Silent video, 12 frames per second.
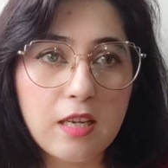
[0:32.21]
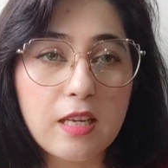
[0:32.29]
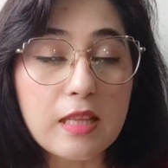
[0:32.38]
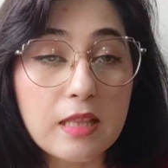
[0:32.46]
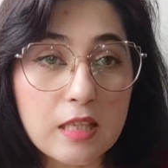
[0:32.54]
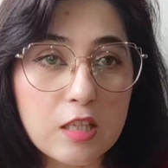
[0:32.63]

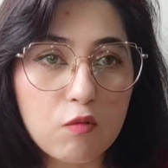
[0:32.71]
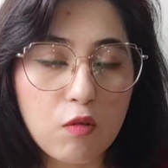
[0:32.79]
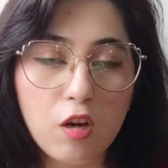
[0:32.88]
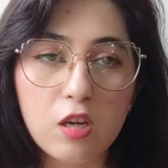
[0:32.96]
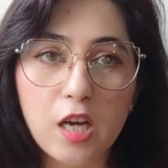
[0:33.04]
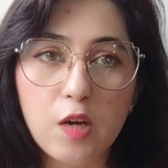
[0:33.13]
In this
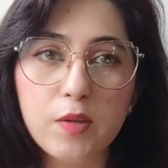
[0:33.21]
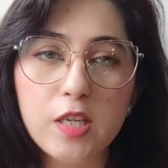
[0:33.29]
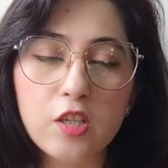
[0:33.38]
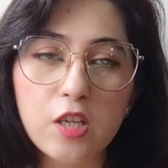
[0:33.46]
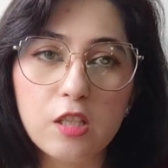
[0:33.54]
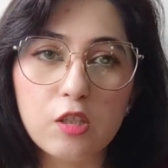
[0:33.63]
vlog, I want
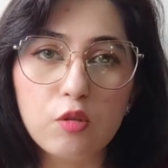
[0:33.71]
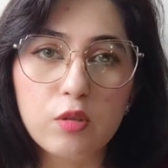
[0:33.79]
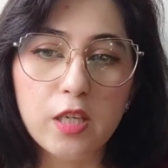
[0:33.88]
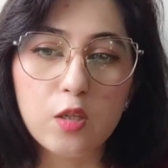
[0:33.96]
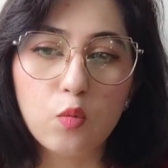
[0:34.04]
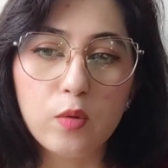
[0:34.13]
to tell you that